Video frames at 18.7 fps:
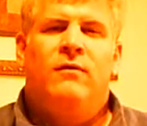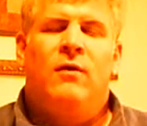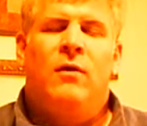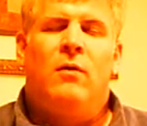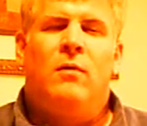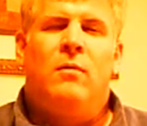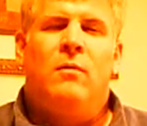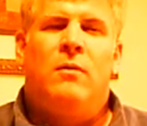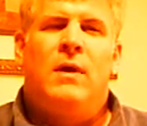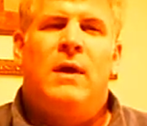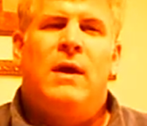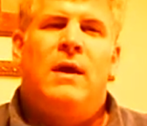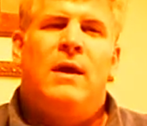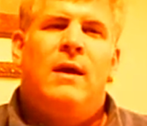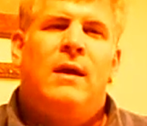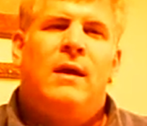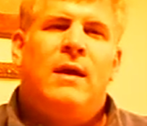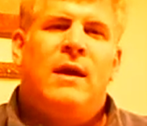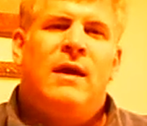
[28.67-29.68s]
So
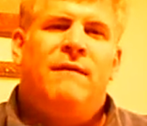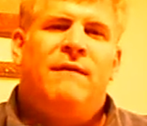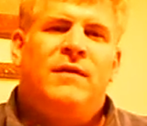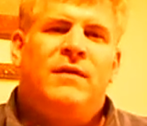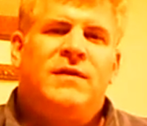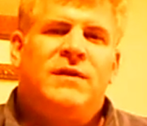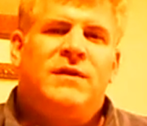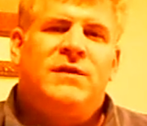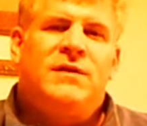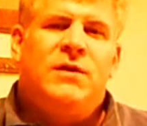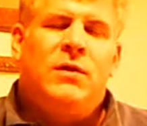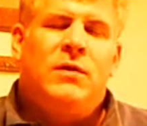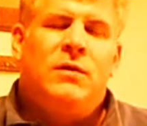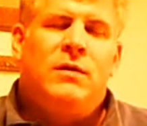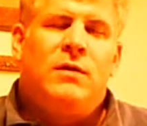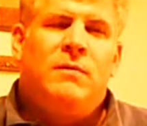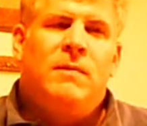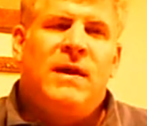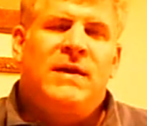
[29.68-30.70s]
if it's
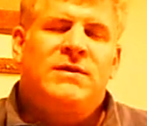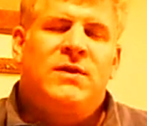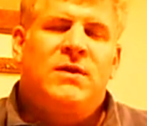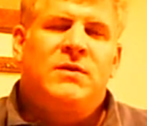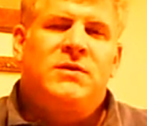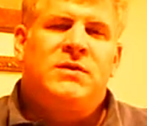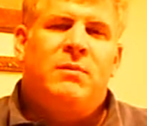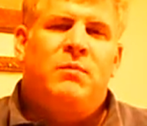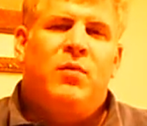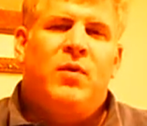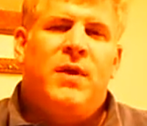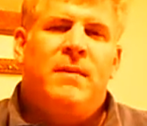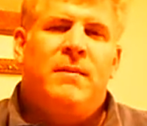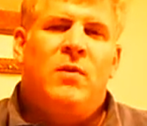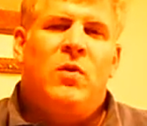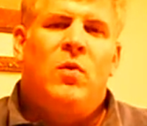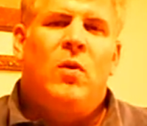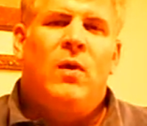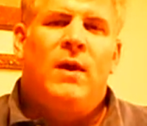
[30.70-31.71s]
a New Mexico
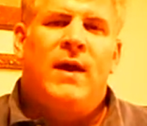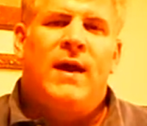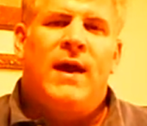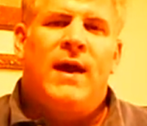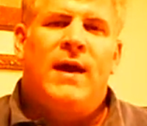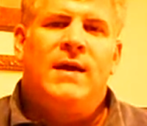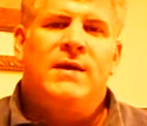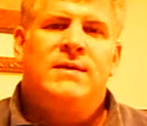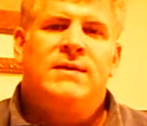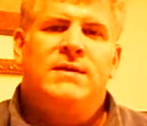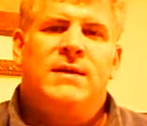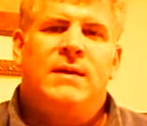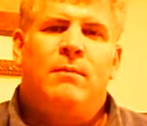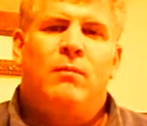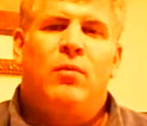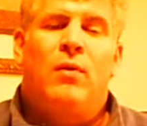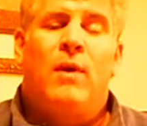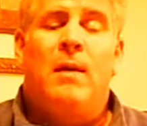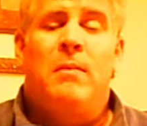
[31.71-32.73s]
Supreme Court case,
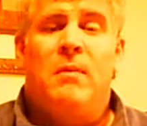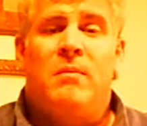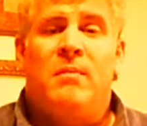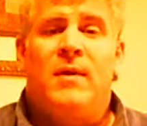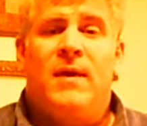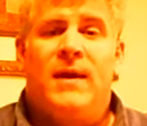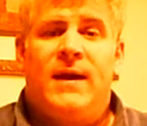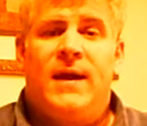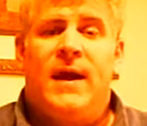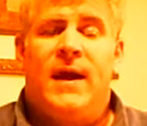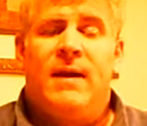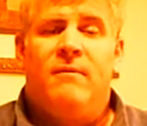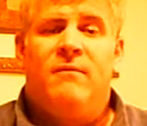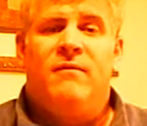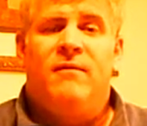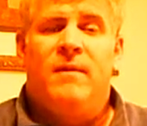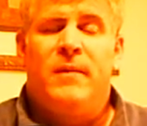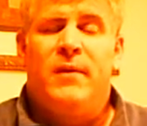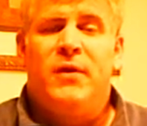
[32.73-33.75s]
it probably
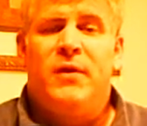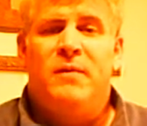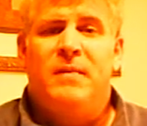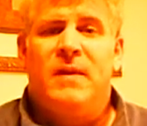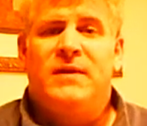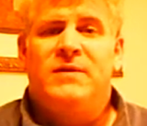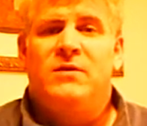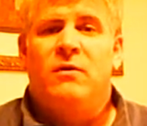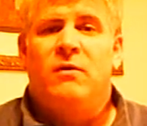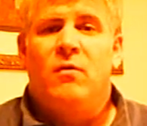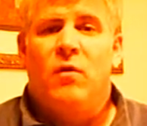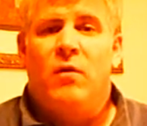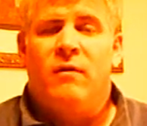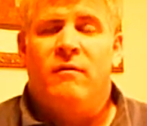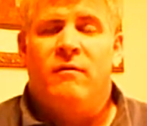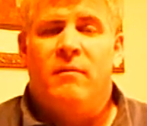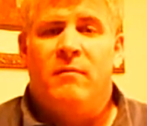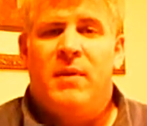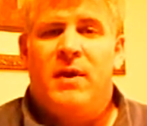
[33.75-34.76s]
came from the New Mexico
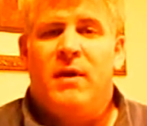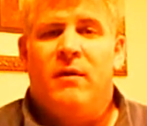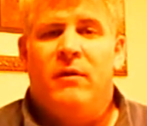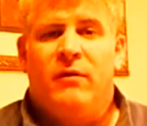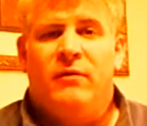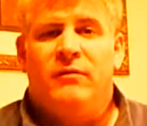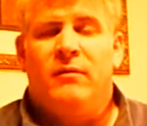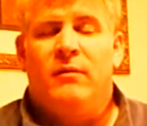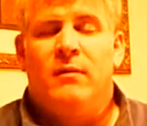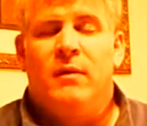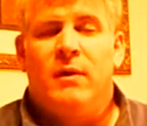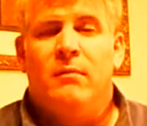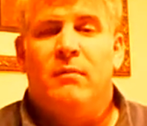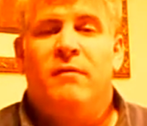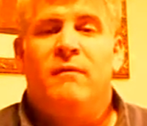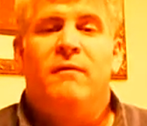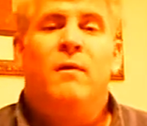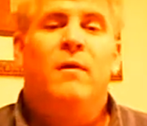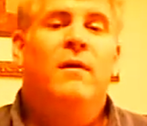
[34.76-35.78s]
Court of Appeals,
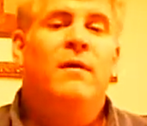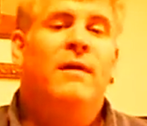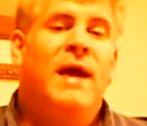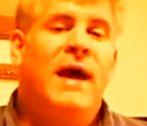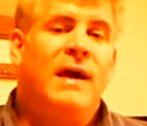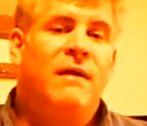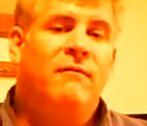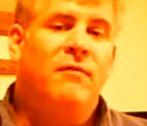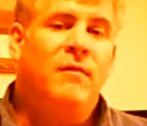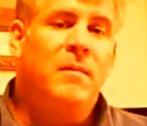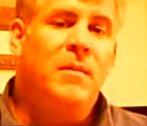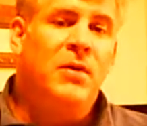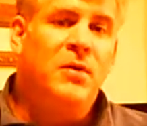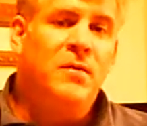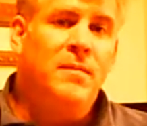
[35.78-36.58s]
and before that from